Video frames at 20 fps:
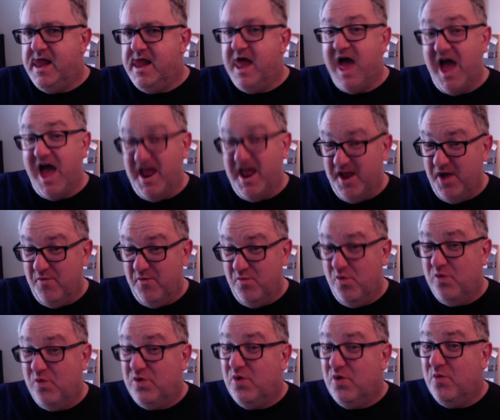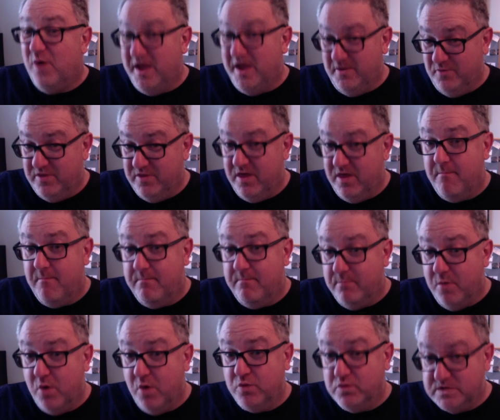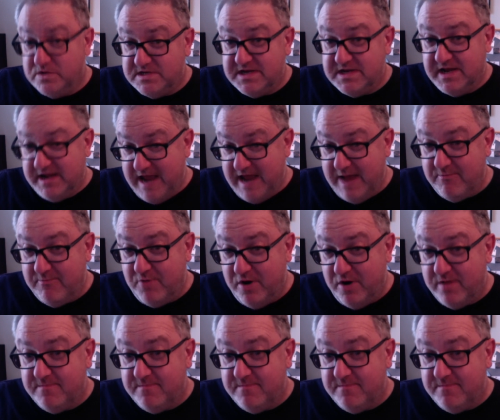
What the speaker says: And I walk away with a monster camera.